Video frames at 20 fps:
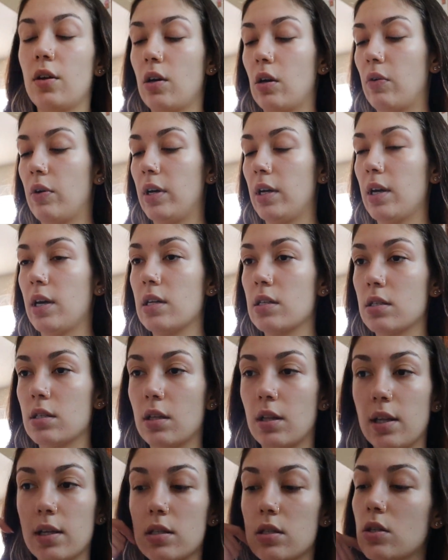Alrighty
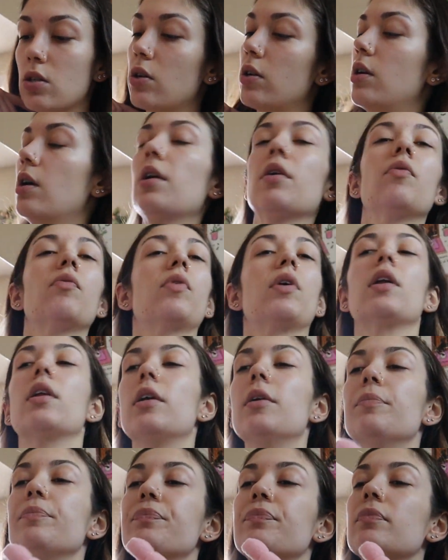guys, let's start getting
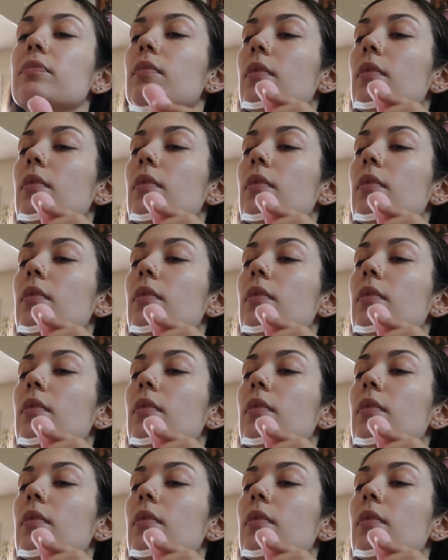ready.